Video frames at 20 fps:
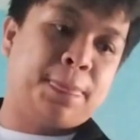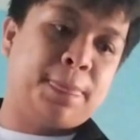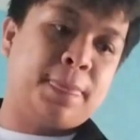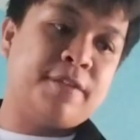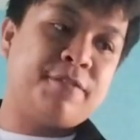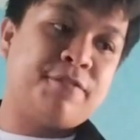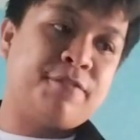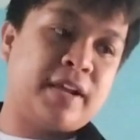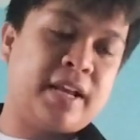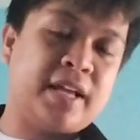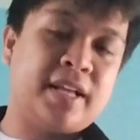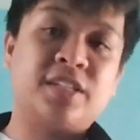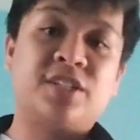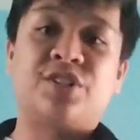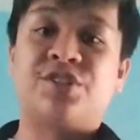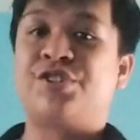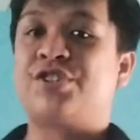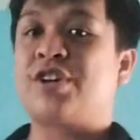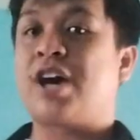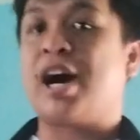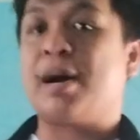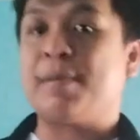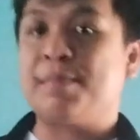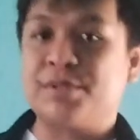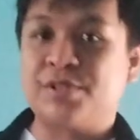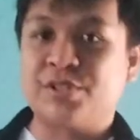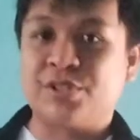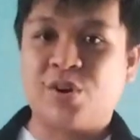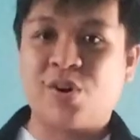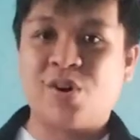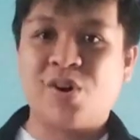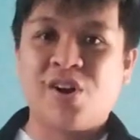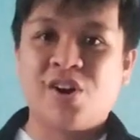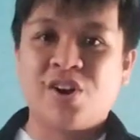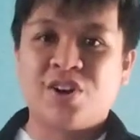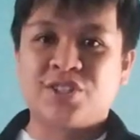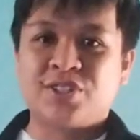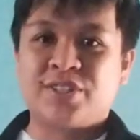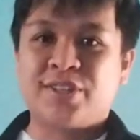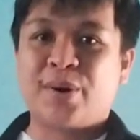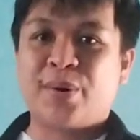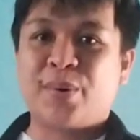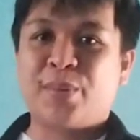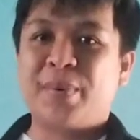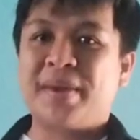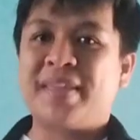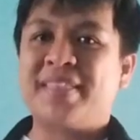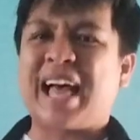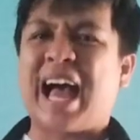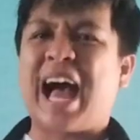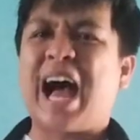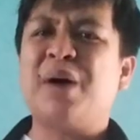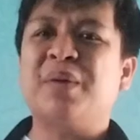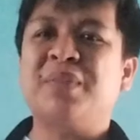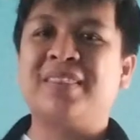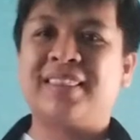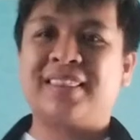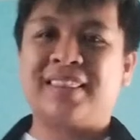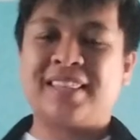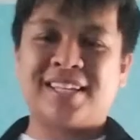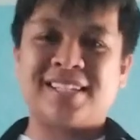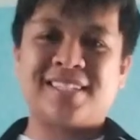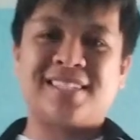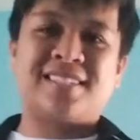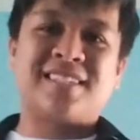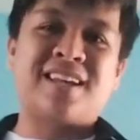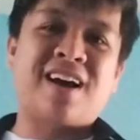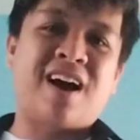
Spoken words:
different jobs, no? So without this